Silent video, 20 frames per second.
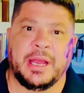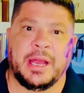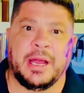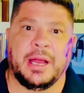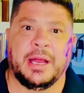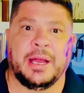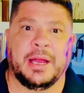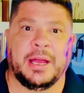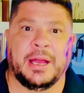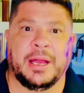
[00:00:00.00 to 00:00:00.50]

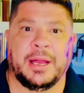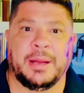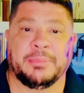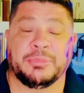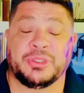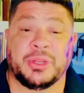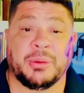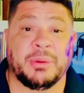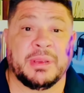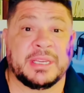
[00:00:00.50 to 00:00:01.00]
I'm
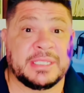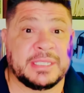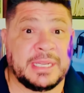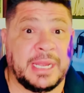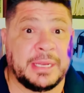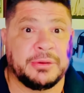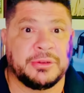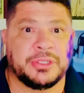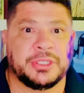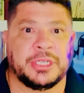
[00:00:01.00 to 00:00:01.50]
so
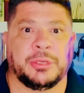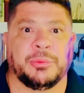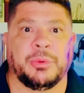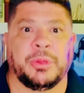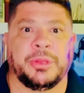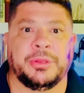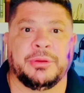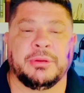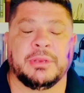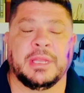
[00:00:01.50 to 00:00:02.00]
excited to share
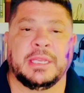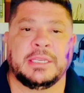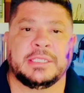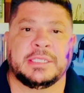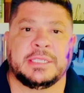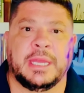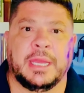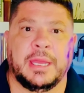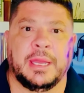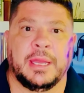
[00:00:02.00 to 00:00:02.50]
with you guys
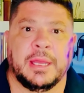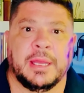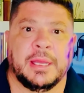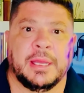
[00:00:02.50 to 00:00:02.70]
that